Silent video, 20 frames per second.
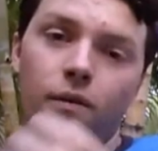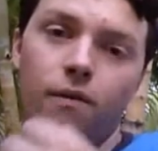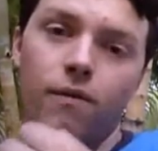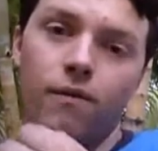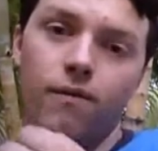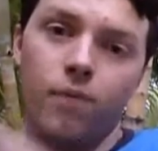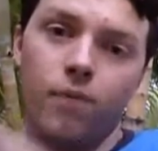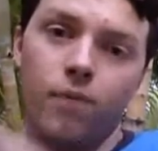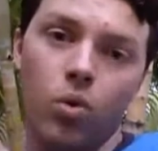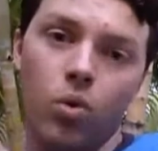
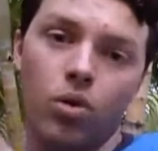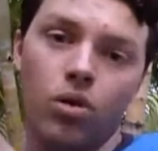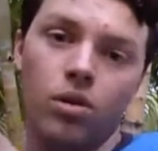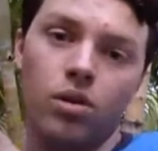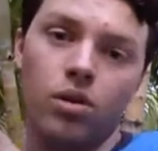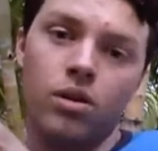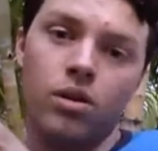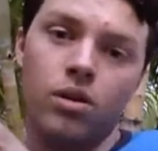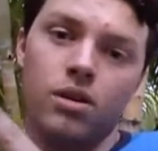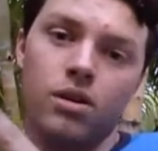4
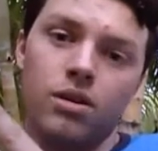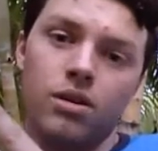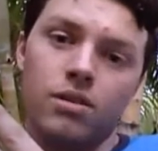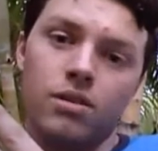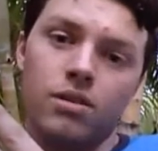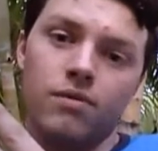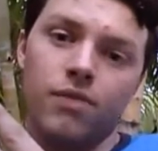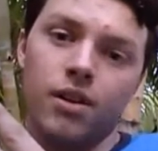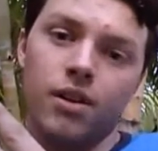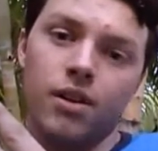
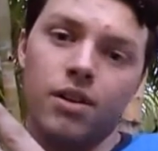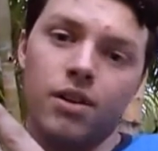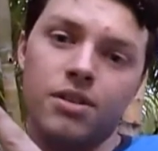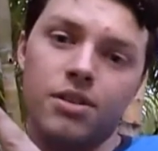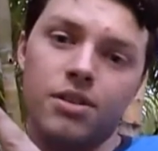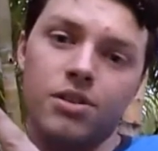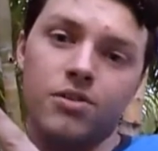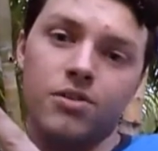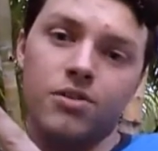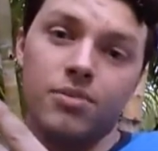
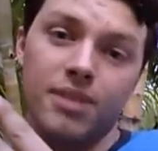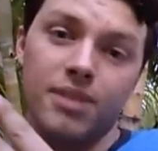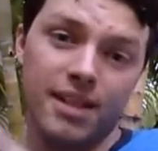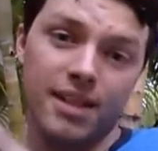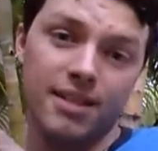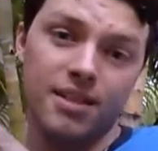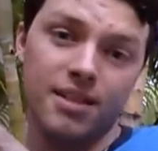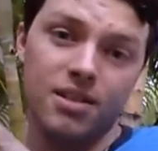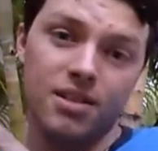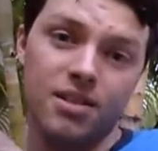volunteers from
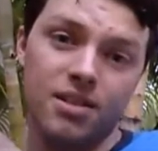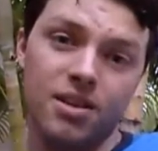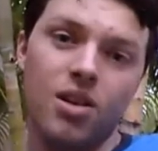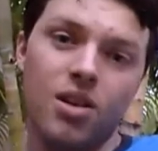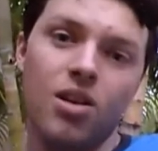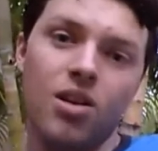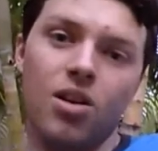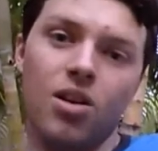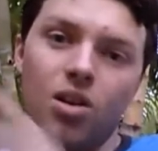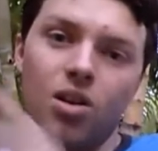Texas,
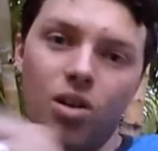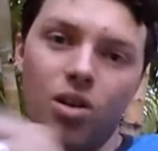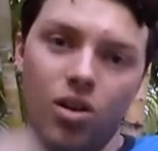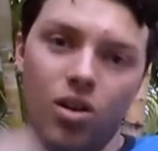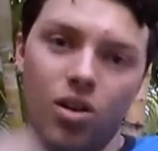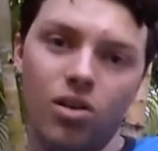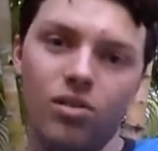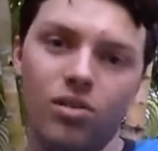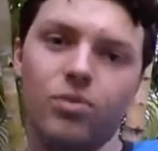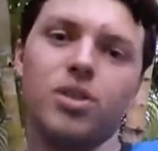
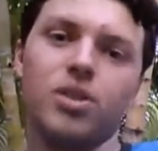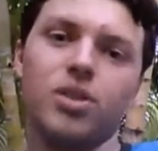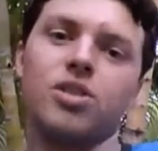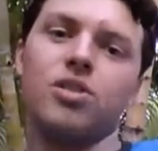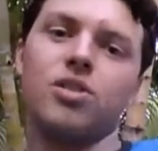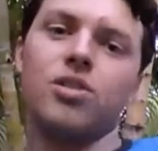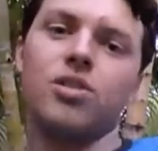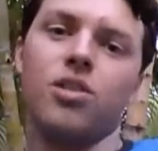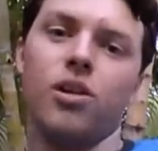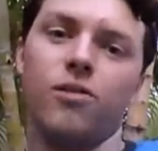all of
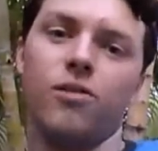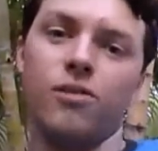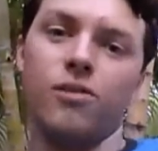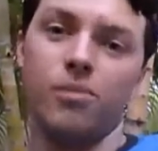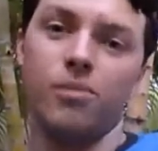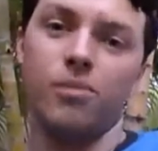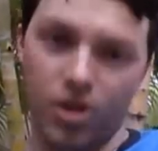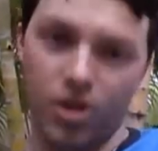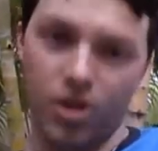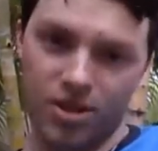which are from
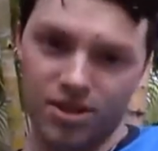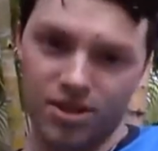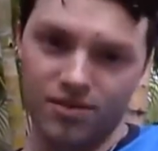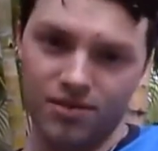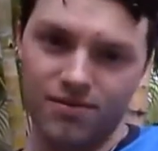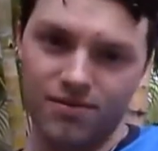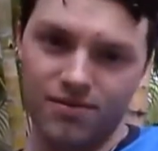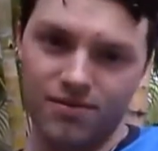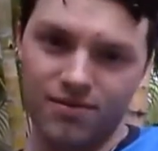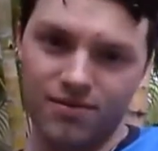Austin,
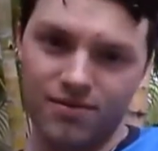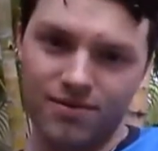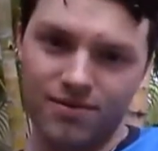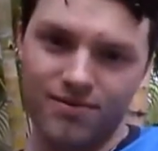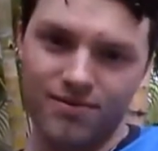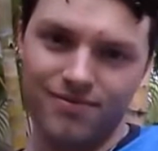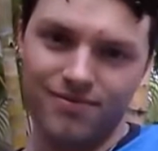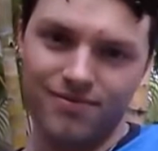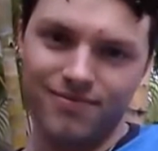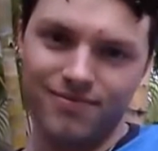
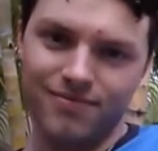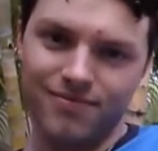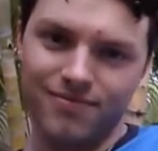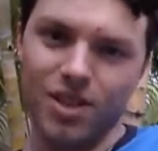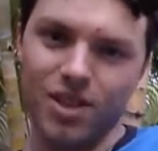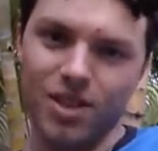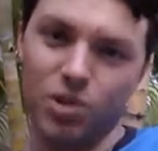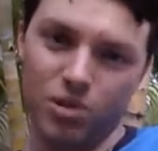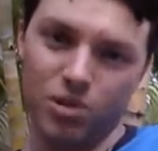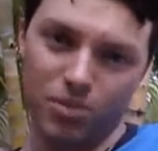
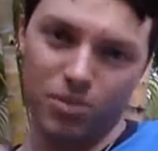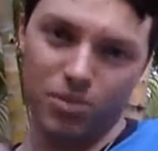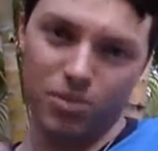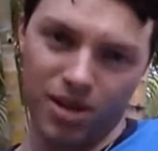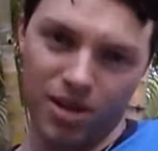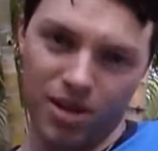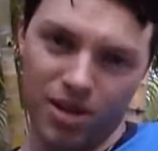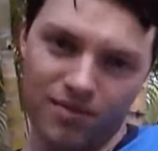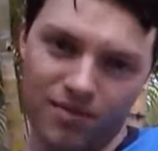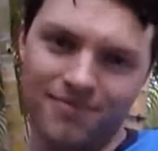including me.
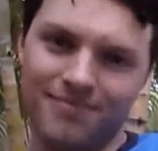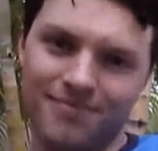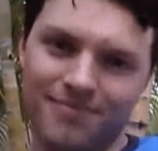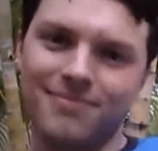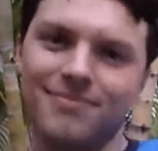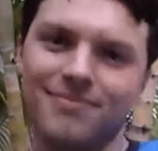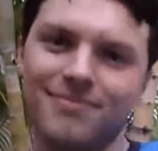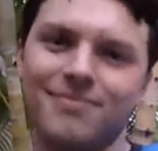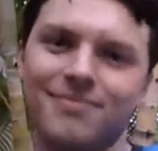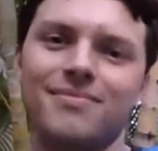
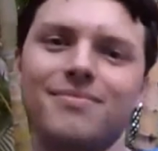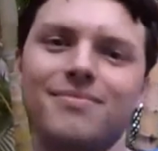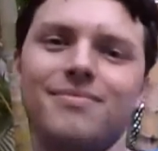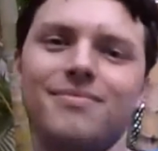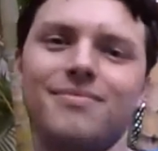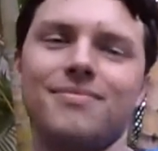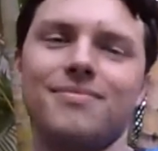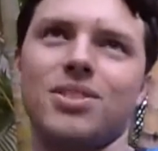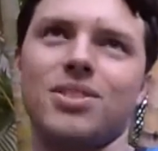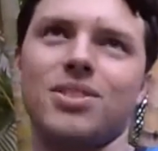
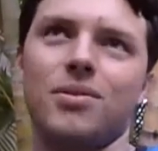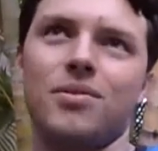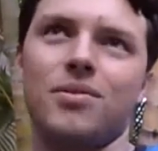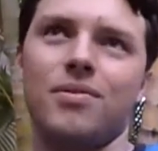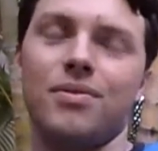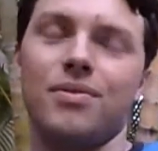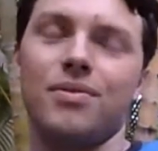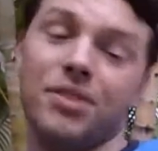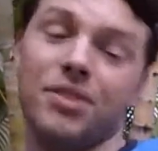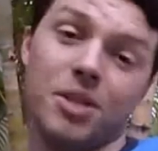So
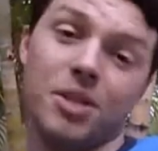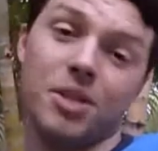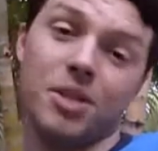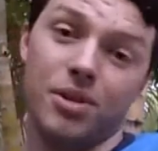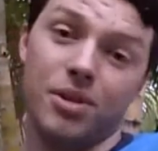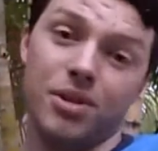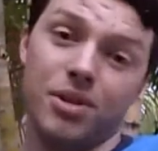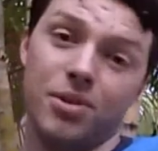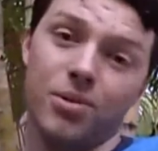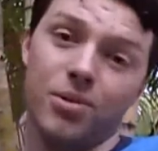I think that's
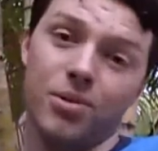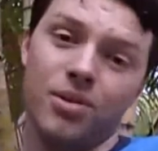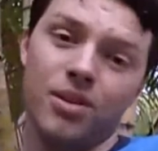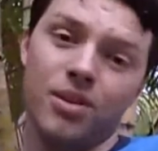pretty cool.